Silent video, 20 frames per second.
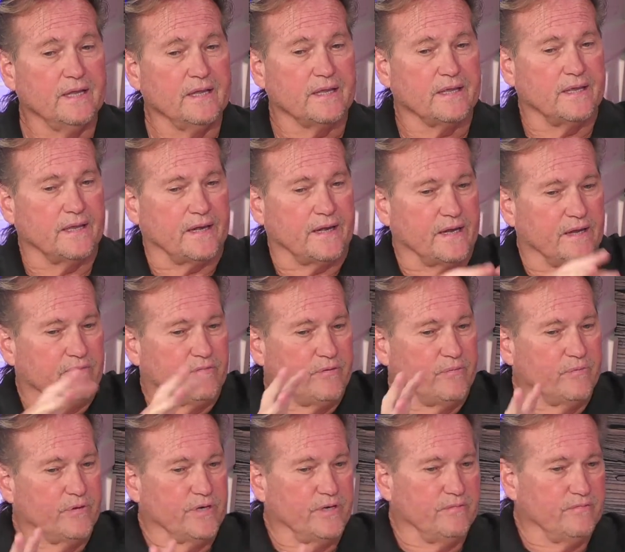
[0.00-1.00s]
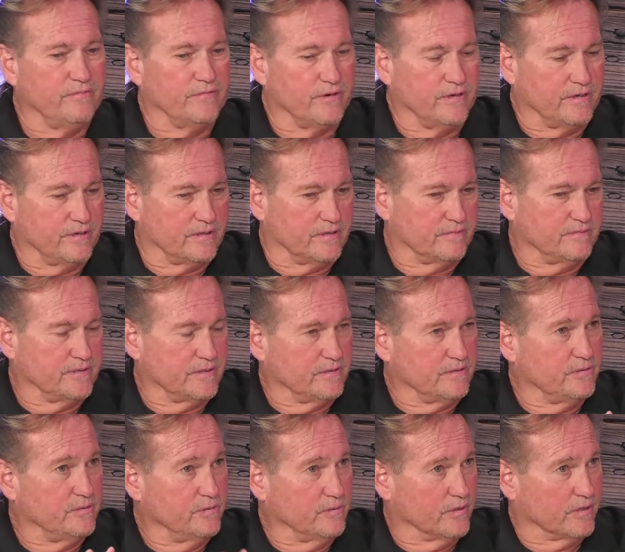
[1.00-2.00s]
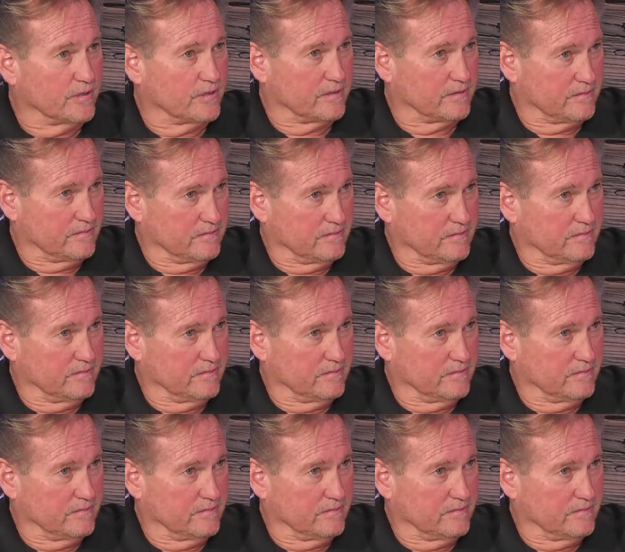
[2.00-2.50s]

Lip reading: get everyone involved who are